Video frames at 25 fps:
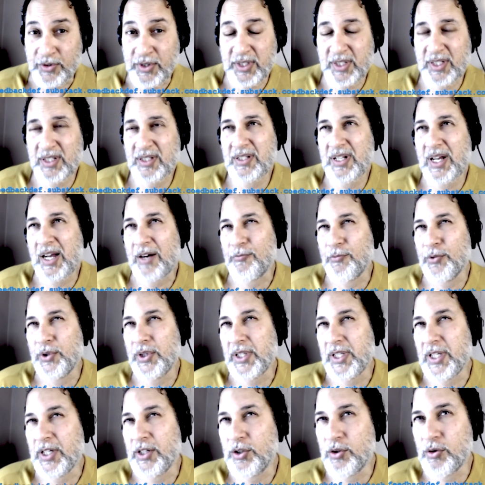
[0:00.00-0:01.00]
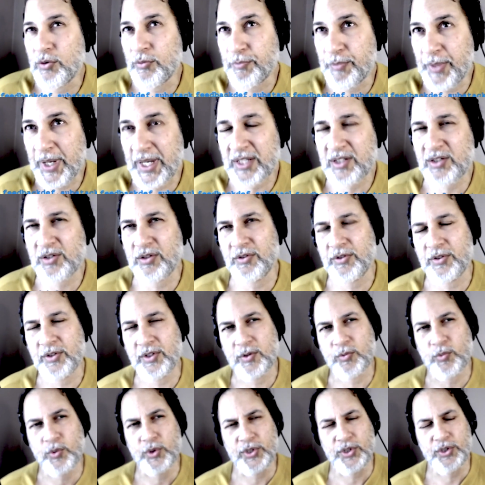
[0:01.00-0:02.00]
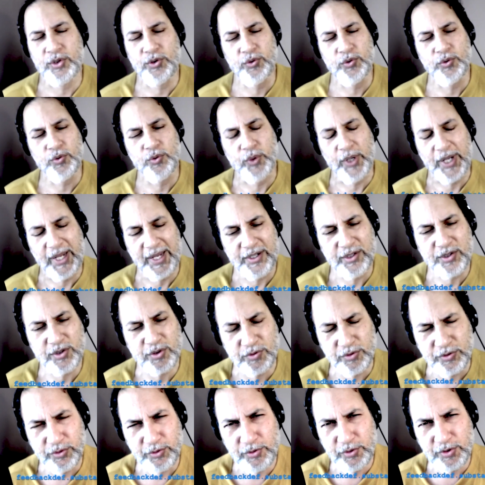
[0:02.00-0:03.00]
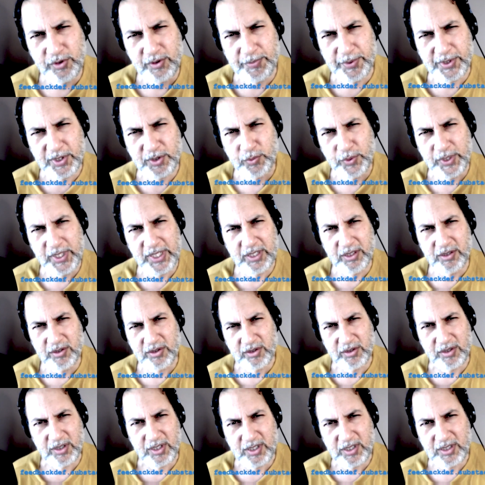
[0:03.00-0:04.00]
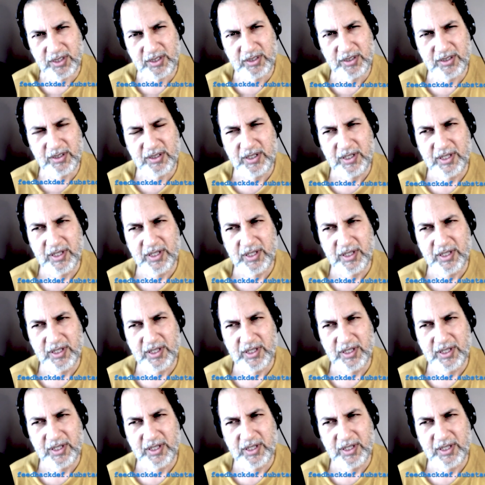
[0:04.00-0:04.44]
This is not really a new mix, although there were new interludes between the songs.